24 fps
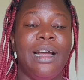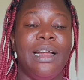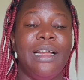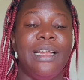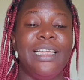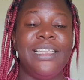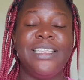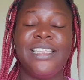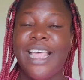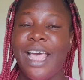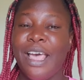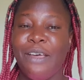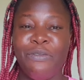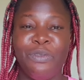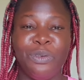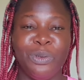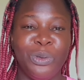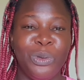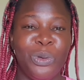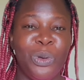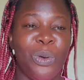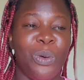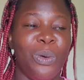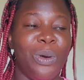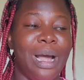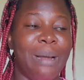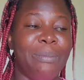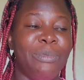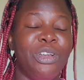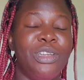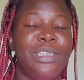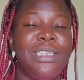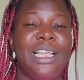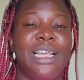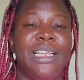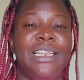it's heaven, no. I'm
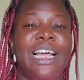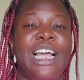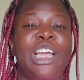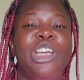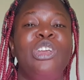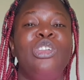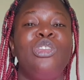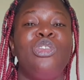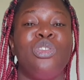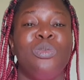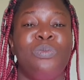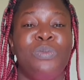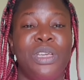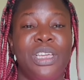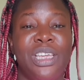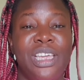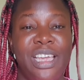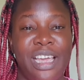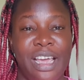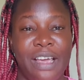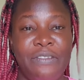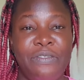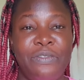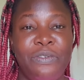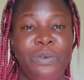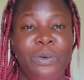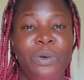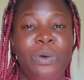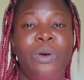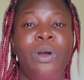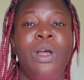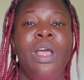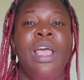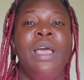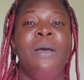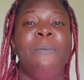just saying that you should be
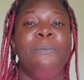careful,